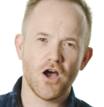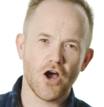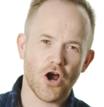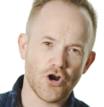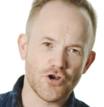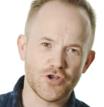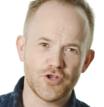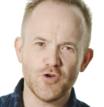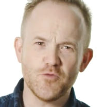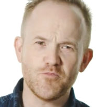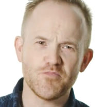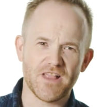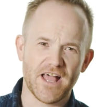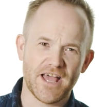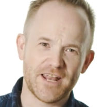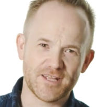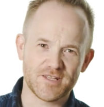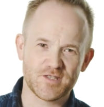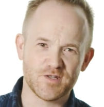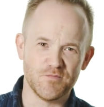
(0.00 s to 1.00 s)
Are you
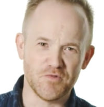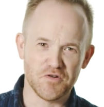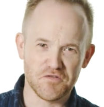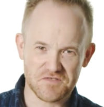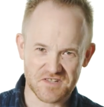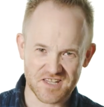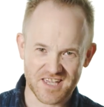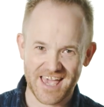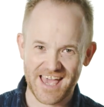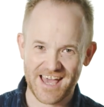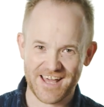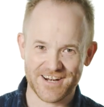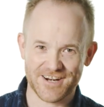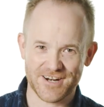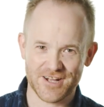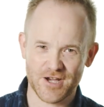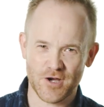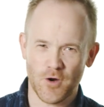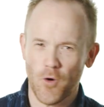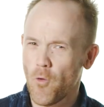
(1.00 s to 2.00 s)
planning to move to
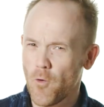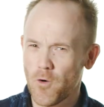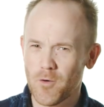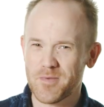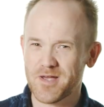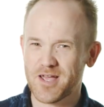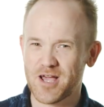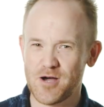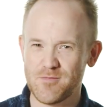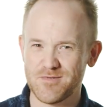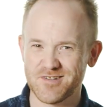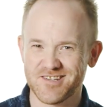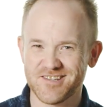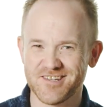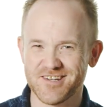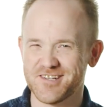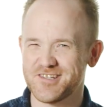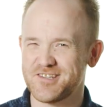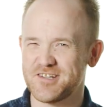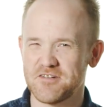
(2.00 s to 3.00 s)
Canada or become a
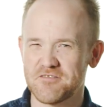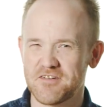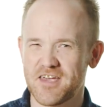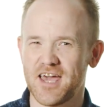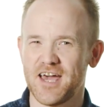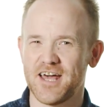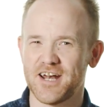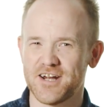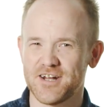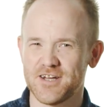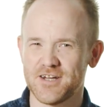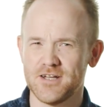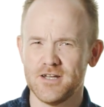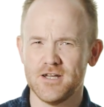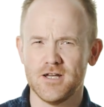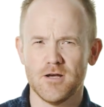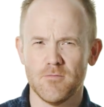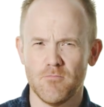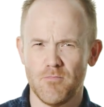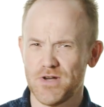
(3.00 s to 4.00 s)
citizen of Canada,
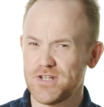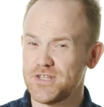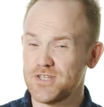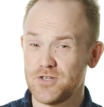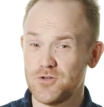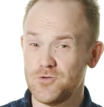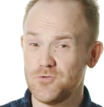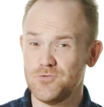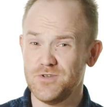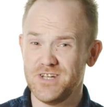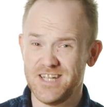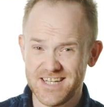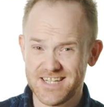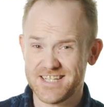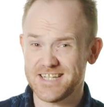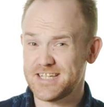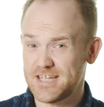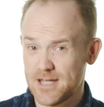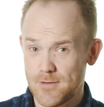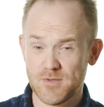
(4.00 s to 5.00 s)
but you need to
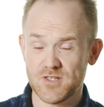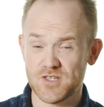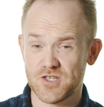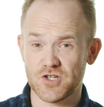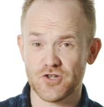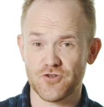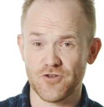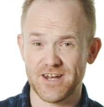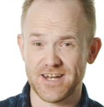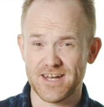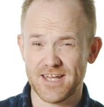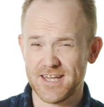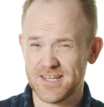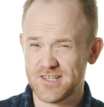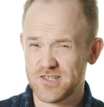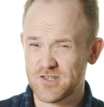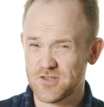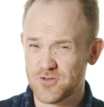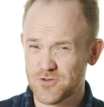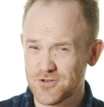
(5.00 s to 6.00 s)
demonstrate a
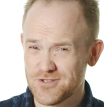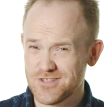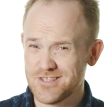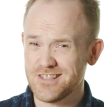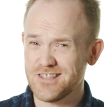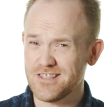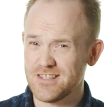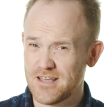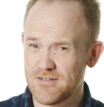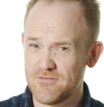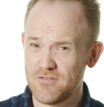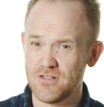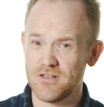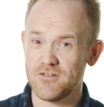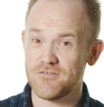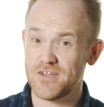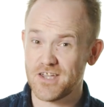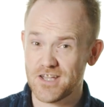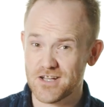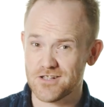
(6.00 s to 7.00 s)
certain level
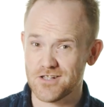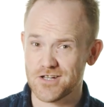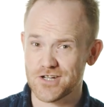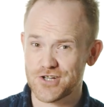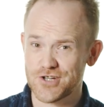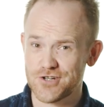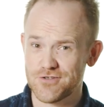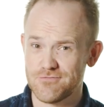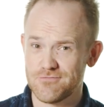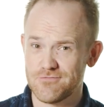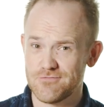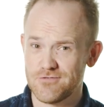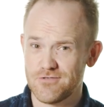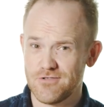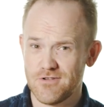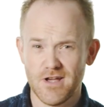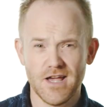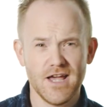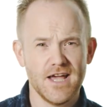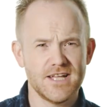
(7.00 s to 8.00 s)
of English?
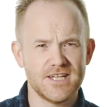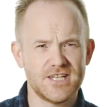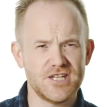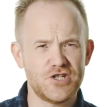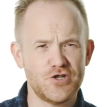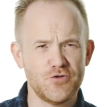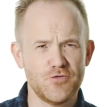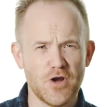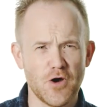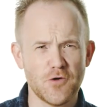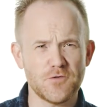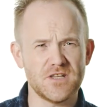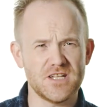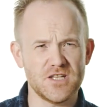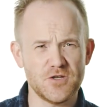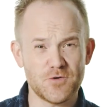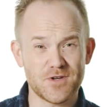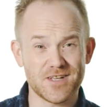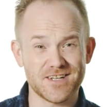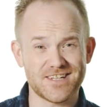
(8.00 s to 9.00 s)
Did you know that
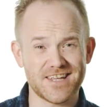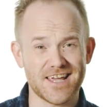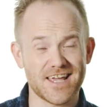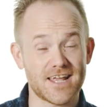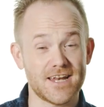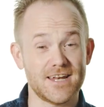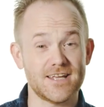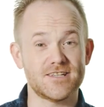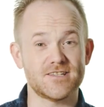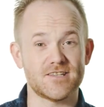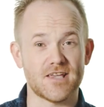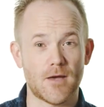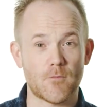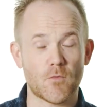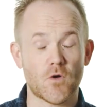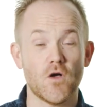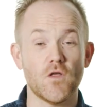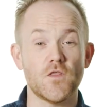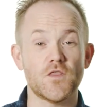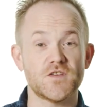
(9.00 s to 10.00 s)
you can take an exam
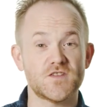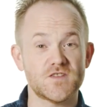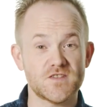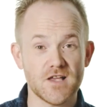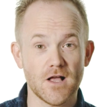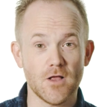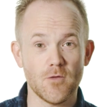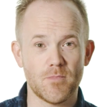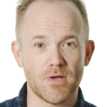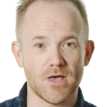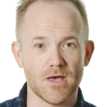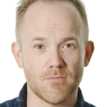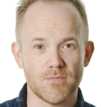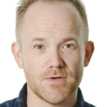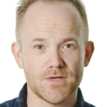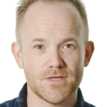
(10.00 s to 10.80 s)
called the CELPIP?